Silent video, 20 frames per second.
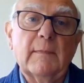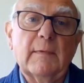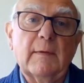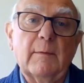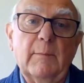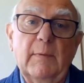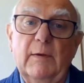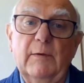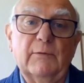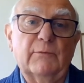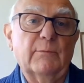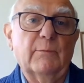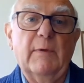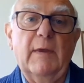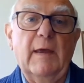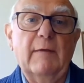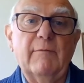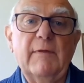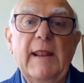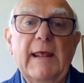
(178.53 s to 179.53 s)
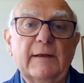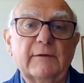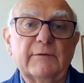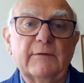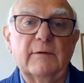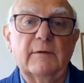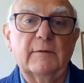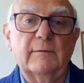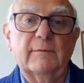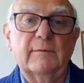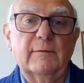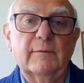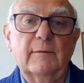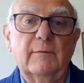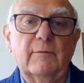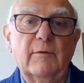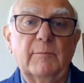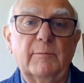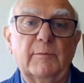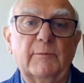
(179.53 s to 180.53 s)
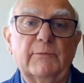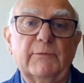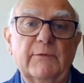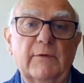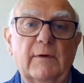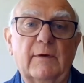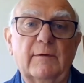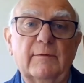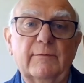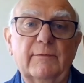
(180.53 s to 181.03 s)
Because we have an excellent group of staff,